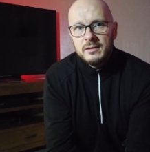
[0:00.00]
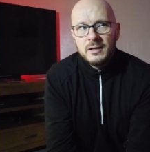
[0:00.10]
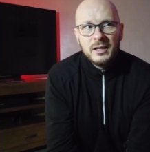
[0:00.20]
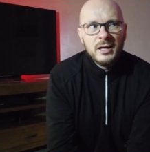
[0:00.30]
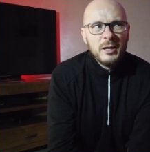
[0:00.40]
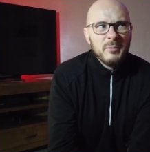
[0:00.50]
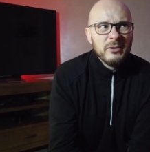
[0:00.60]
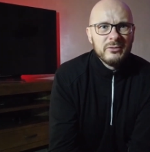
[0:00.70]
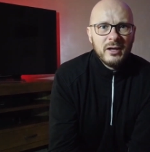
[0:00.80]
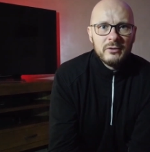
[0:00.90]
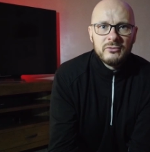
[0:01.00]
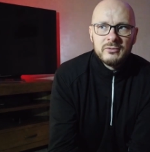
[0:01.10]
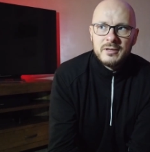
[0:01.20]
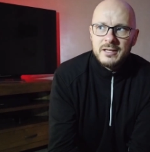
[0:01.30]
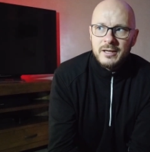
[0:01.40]
As such,
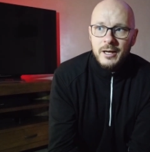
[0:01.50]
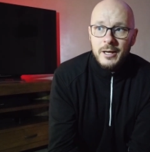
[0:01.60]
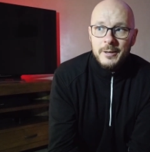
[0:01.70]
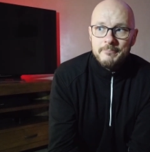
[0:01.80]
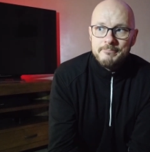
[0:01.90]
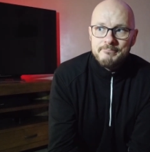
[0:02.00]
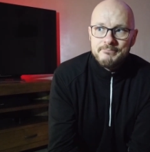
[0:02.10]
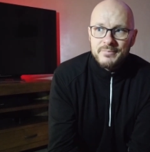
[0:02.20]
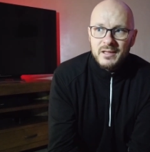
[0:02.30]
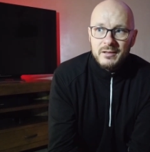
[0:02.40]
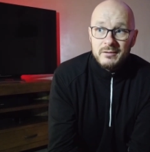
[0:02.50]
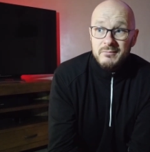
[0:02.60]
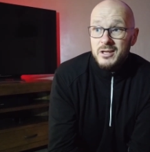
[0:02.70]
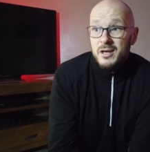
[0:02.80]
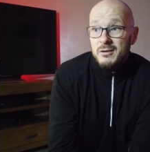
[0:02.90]
like
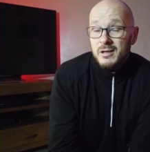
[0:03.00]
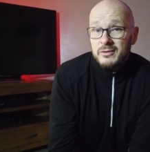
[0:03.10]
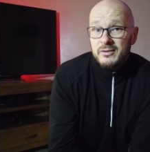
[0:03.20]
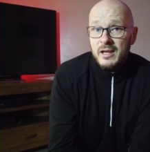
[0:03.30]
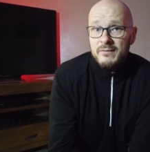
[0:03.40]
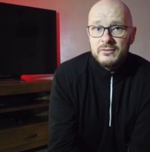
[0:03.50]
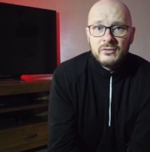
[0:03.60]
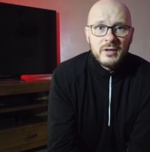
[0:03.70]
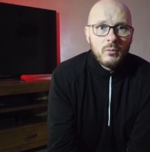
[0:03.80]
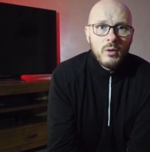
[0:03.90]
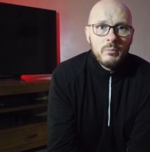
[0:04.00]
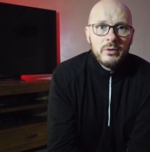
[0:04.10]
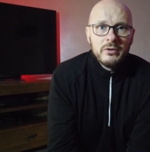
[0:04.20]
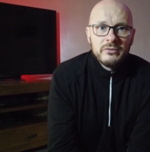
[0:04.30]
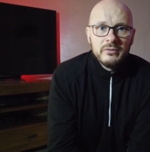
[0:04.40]
I say, if we can just get one
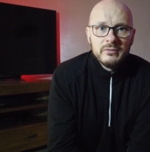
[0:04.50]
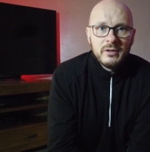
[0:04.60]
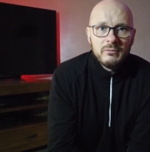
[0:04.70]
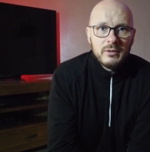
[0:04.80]
person